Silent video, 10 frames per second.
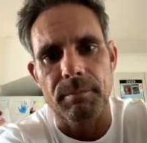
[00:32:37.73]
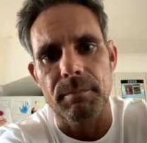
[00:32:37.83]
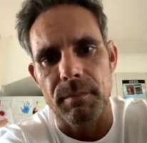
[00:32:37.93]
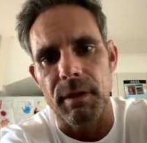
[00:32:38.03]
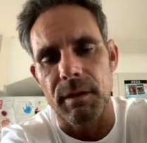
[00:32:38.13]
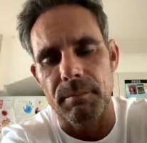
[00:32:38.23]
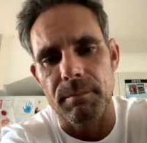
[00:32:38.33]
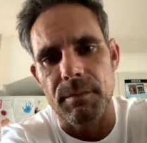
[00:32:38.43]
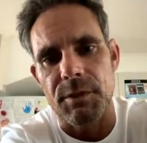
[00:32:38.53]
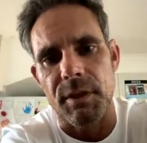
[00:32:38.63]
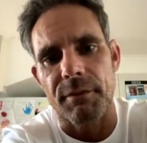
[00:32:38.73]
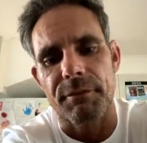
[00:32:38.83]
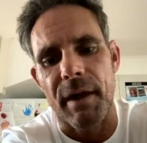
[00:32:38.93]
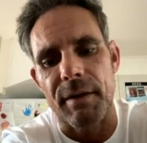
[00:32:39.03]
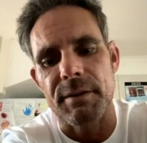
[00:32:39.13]
Yeah. So,
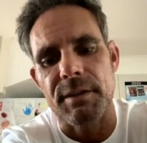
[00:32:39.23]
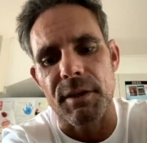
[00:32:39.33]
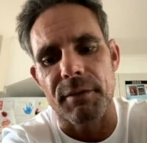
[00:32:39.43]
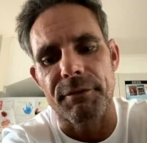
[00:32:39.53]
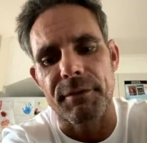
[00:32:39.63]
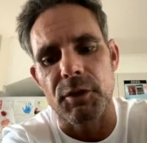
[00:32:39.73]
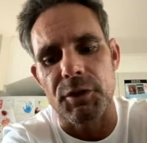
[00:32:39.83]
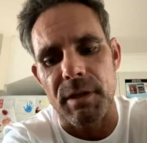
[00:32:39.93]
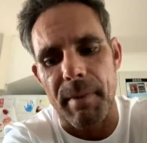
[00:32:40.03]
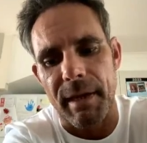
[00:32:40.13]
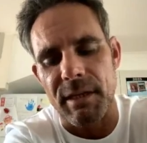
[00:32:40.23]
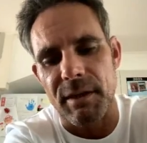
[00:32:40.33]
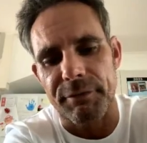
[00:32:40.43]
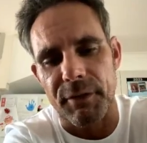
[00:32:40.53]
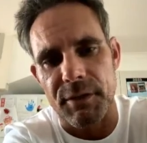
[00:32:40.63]
does it make a
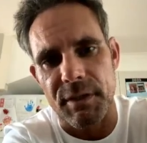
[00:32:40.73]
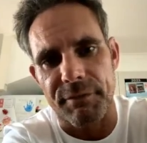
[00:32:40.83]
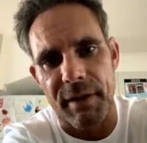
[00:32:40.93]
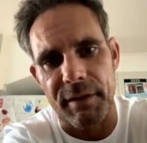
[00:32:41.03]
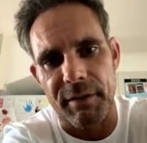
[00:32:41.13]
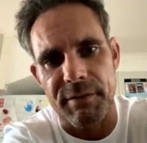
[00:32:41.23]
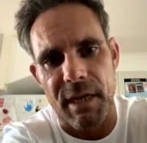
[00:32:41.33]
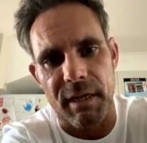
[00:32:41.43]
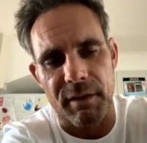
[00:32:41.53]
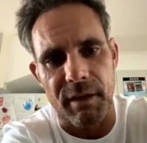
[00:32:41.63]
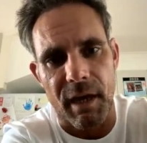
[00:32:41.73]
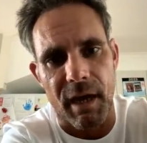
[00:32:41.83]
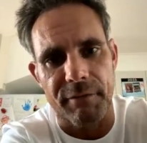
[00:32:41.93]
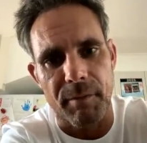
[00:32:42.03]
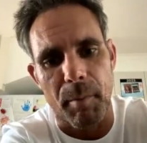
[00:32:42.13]
difference the fact that they've taken the
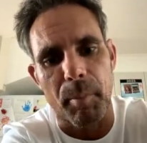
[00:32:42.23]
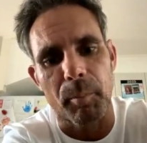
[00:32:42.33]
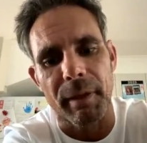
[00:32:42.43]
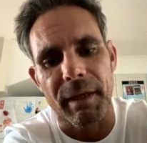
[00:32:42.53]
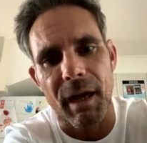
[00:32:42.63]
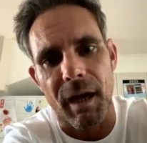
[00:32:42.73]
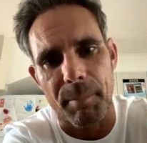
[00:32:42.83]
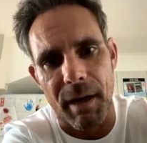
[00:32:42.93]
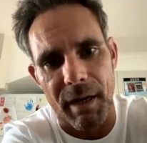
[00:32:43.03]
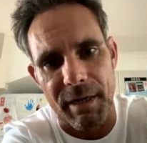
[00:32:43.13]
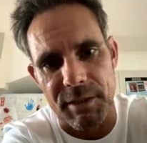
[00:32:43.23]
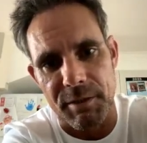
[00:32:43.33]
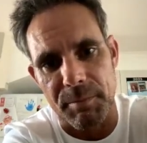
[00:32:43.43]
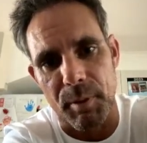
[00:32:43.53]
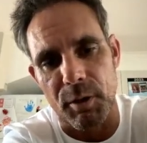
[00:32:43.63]
car from a public car park as
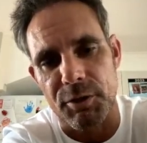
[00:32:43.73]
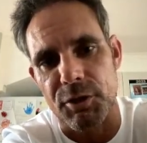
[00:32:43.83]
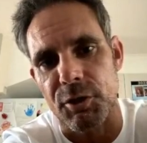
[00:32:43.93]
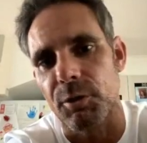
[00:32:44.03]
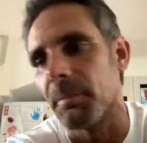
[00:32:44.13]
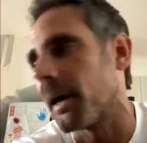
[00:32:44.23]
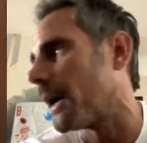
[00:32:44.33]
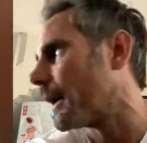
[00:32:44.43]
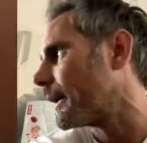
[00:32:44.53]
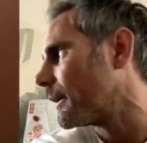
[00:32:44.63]
opposed to my